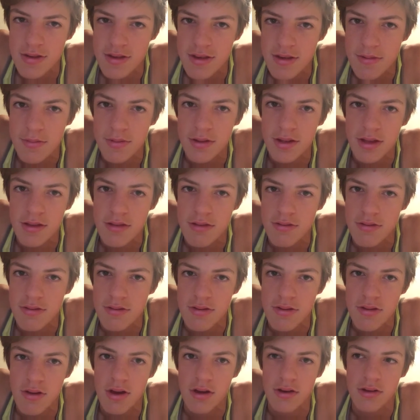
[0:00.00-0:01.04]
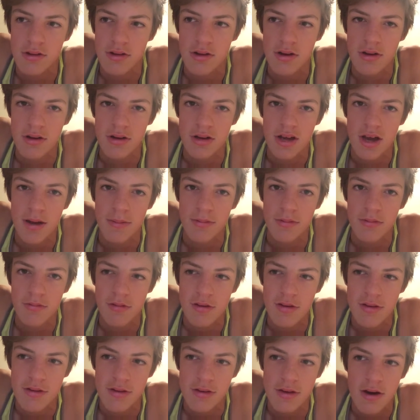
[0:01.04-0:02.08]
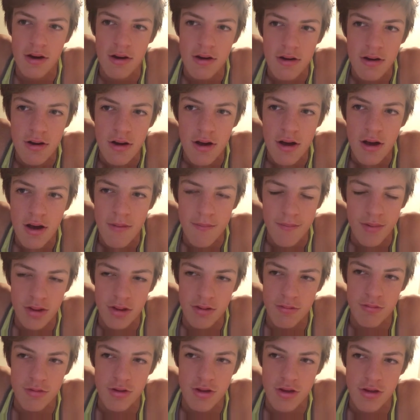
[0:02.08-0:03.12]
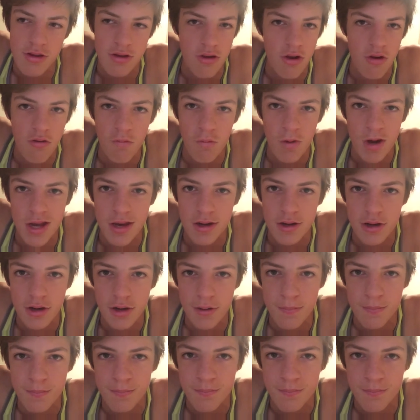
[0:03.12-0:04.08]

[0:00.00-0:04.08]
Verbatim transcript: similar to the cyclone a couple of weeks ago, but there was just no wind.